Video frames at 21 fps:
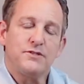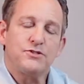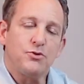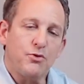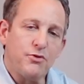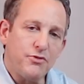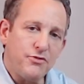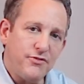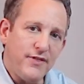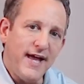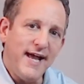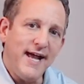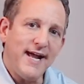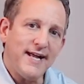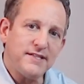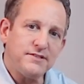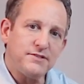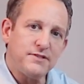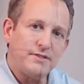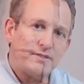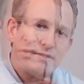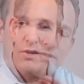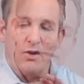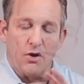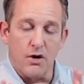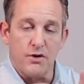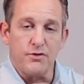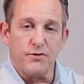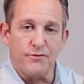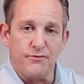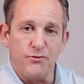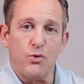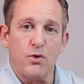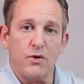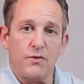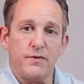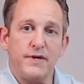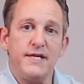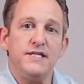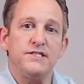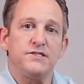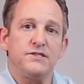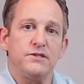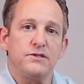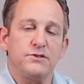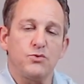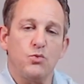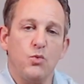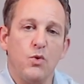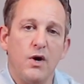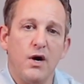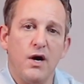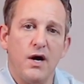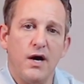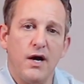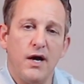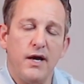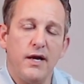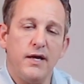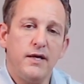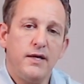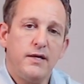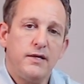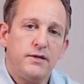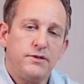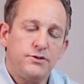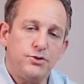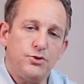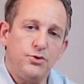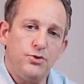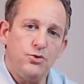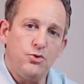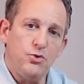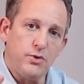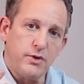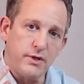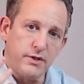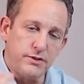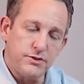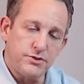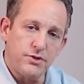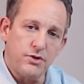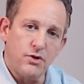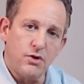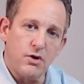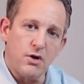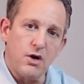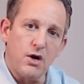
So that are the four reasons why to consider